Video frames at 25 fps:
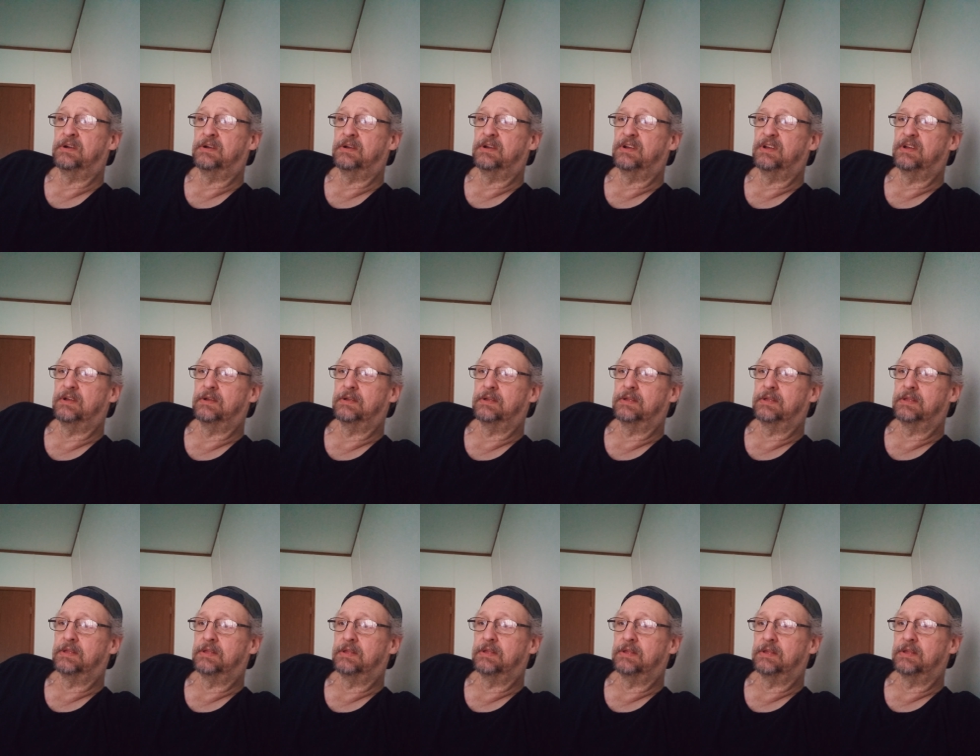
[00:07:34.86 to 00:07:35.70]
I
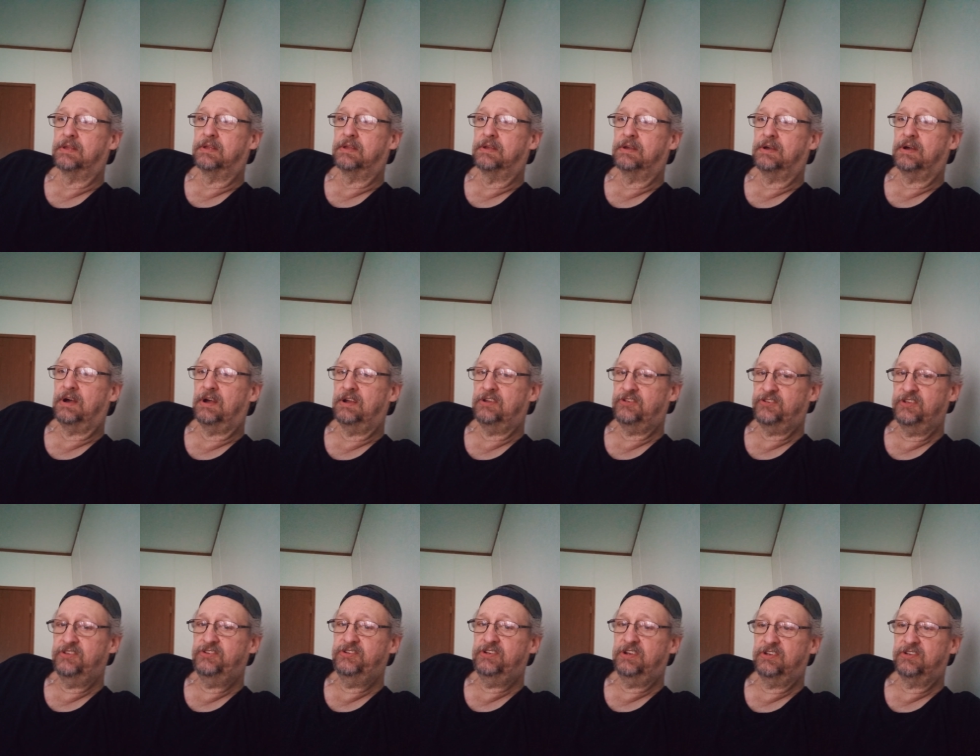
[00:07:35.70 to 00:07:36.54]
suggest getting used to
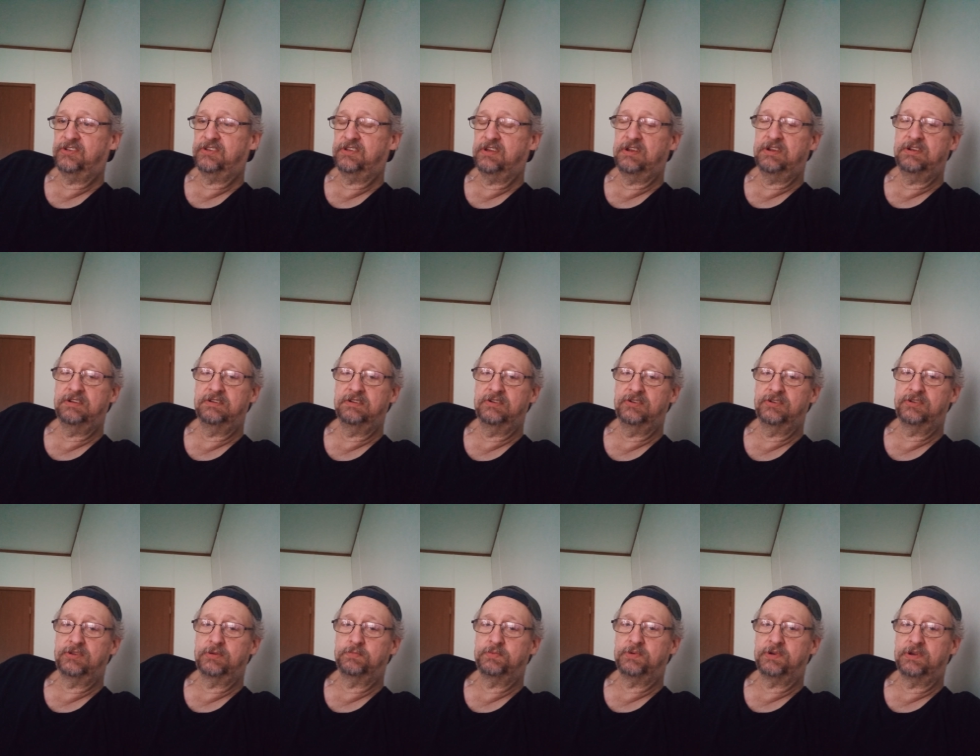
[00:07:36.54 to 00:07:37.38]
playing
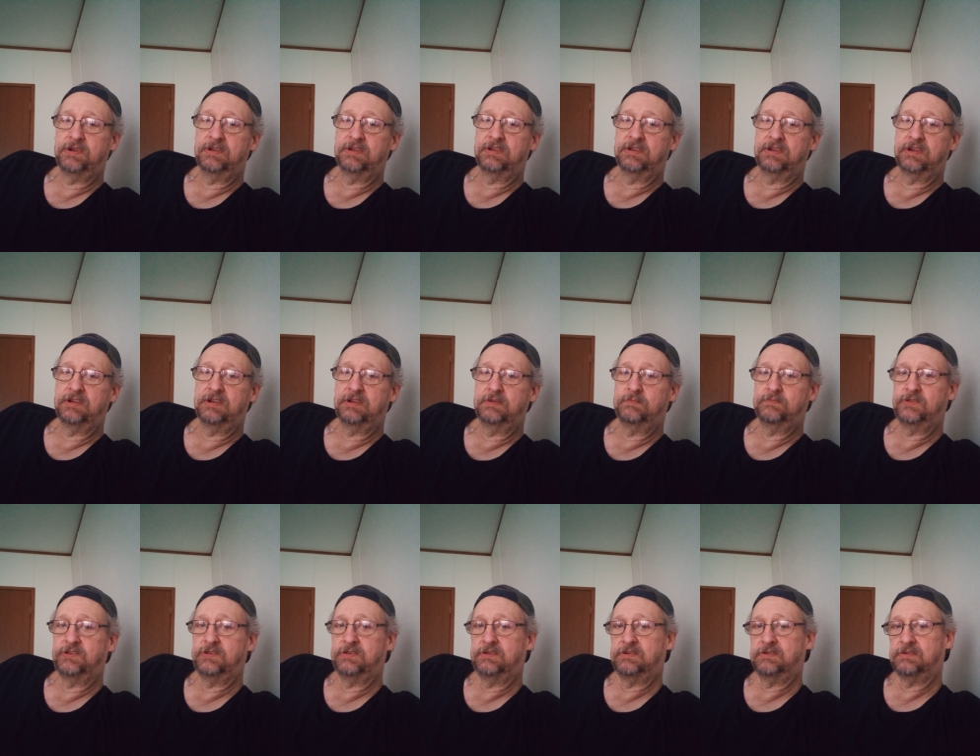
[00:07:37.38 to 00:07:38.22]
games a lot
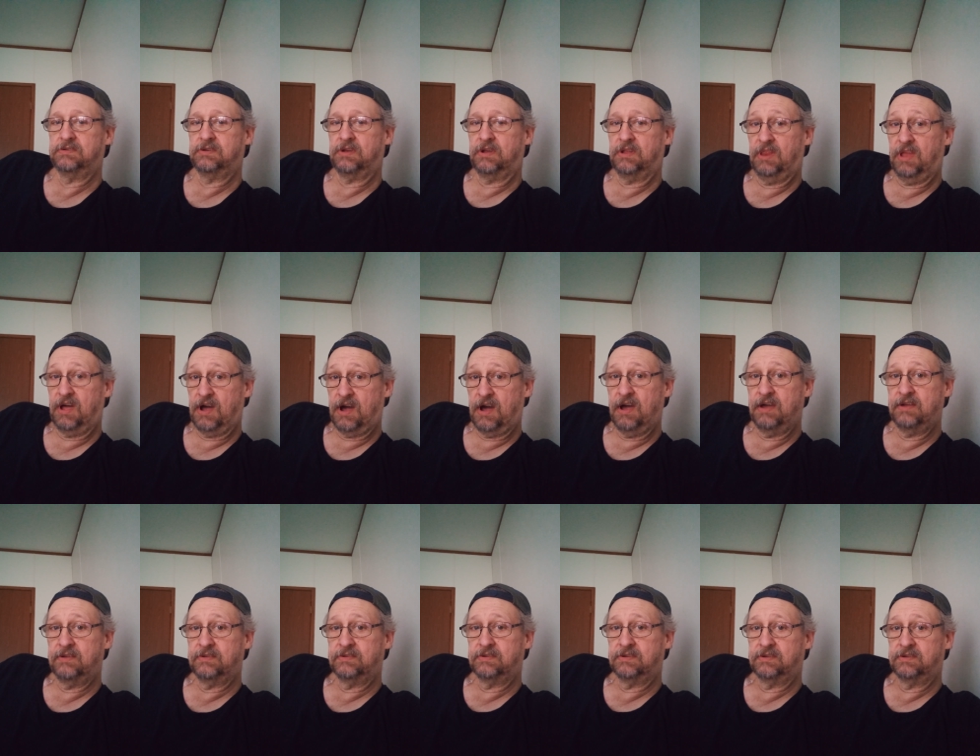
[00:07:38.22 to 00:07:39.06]

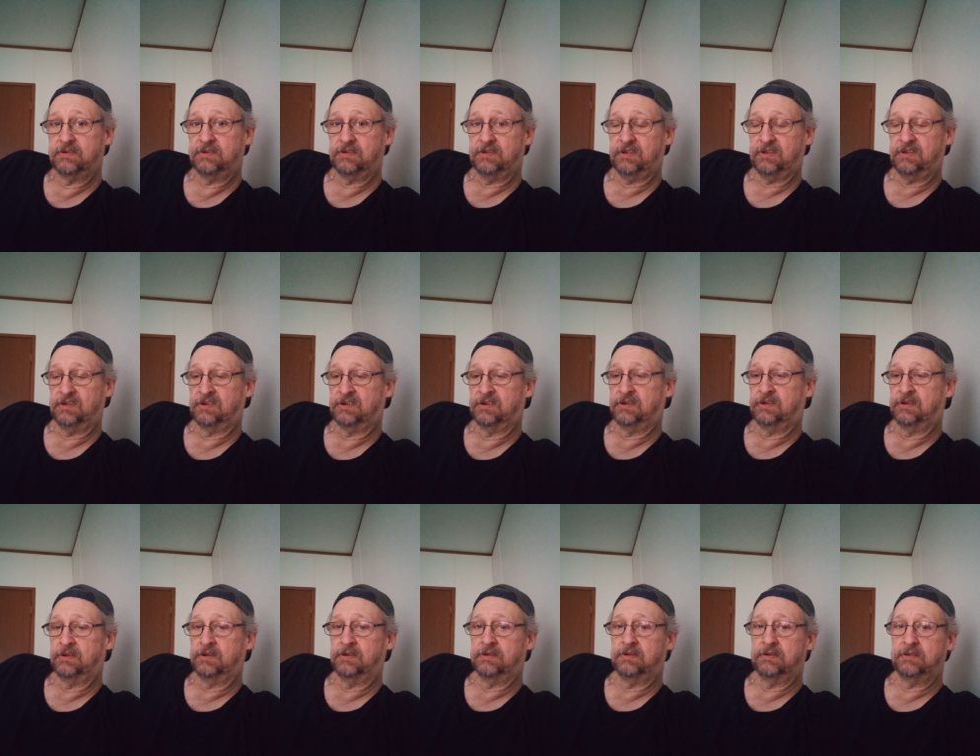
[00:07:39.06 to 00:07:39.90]
to
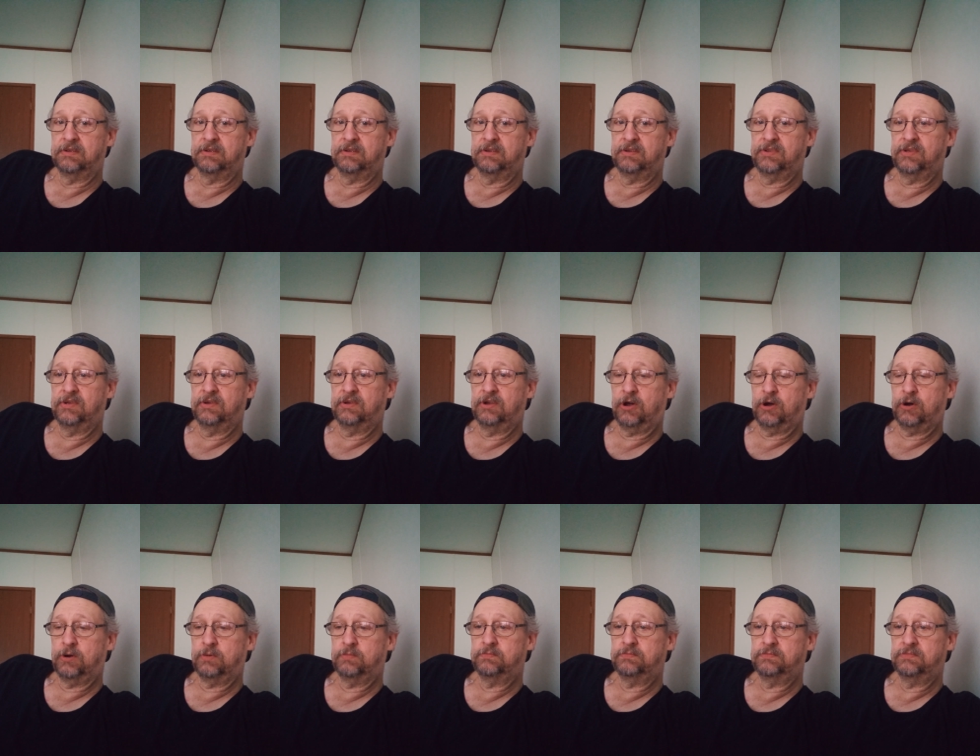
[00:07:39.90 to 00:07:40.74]
help
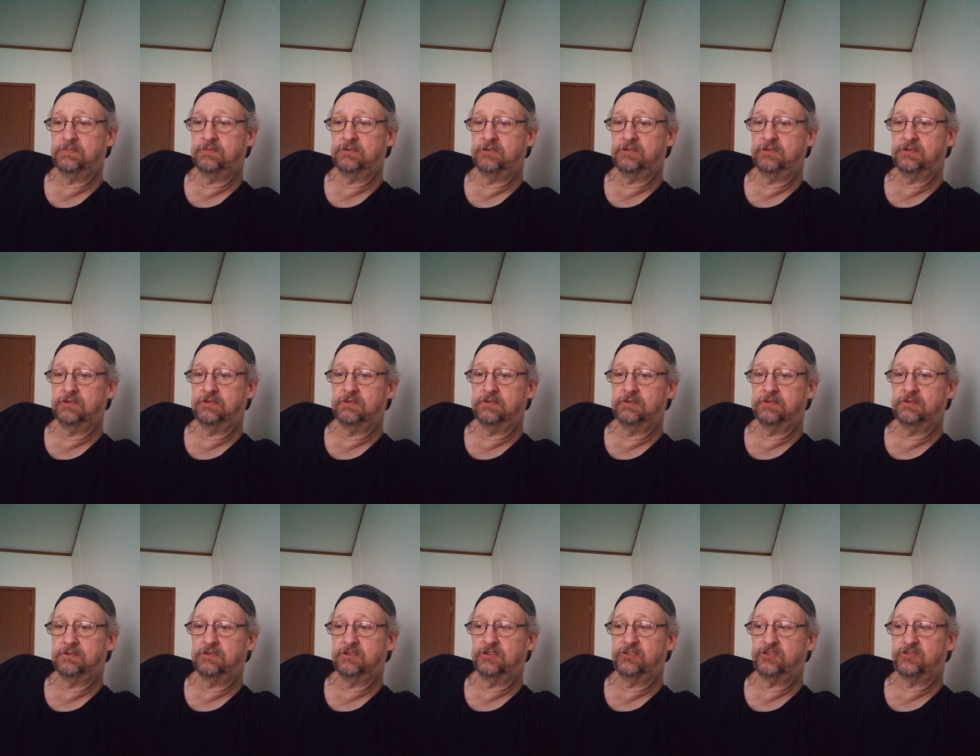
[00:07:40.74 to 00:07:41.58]
distract
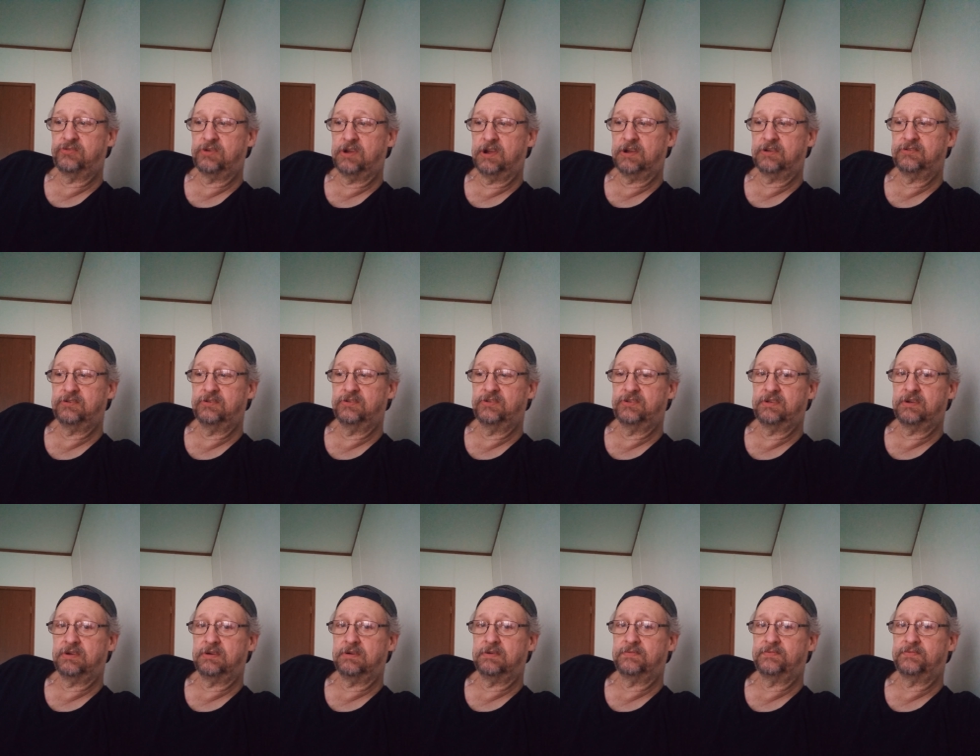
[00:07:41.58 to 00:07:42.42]
yourself from your
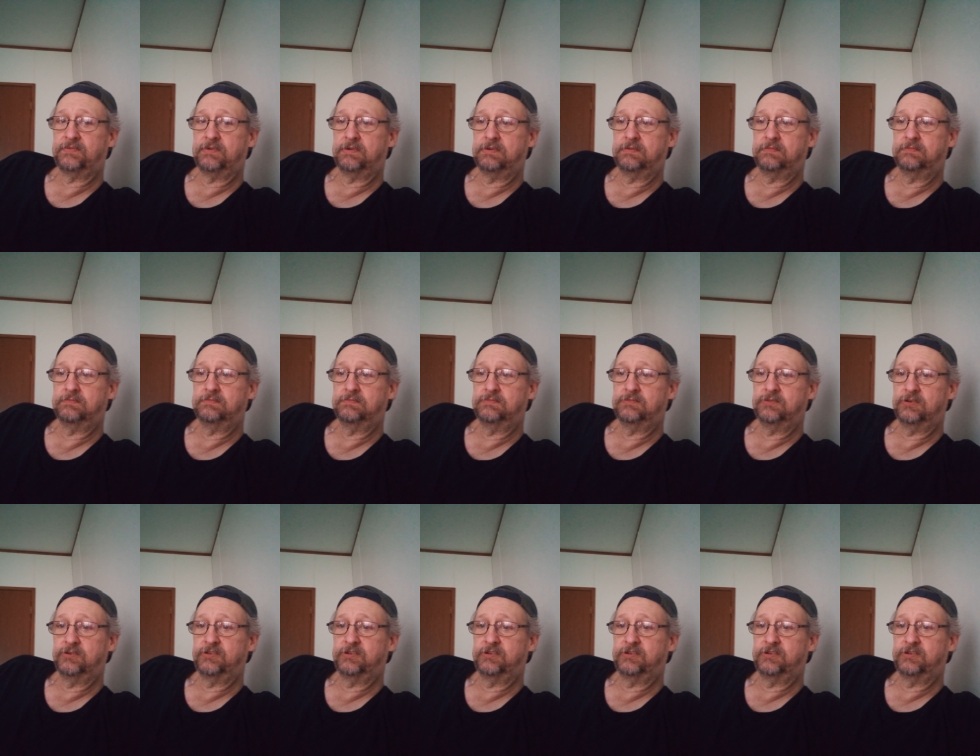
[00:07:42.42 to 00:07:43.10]
situation.